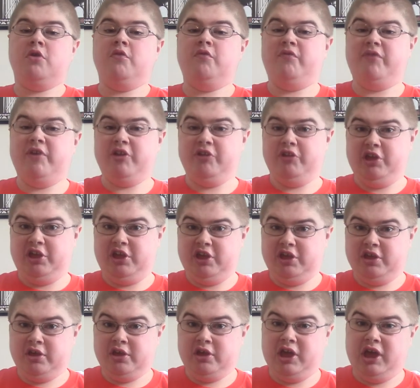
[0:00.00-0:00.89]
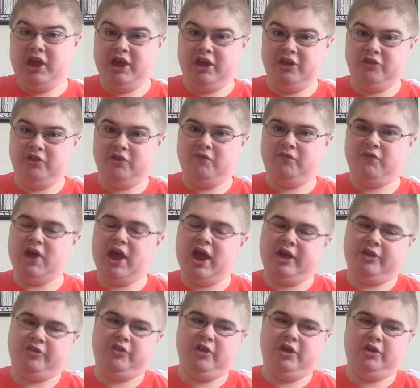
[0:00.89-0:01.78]
Philly, and the
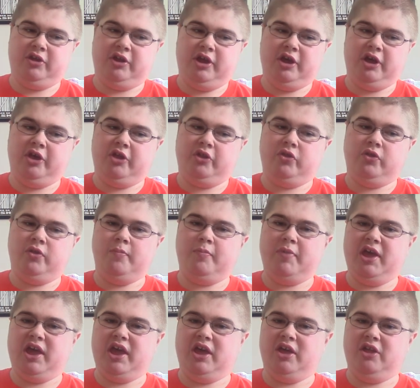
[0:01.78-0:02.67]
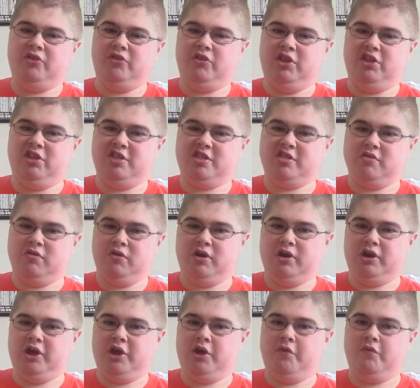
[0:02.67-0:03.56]
fact that the band is
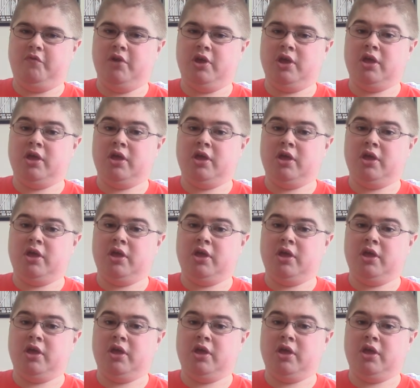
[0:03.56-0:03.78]
sort of,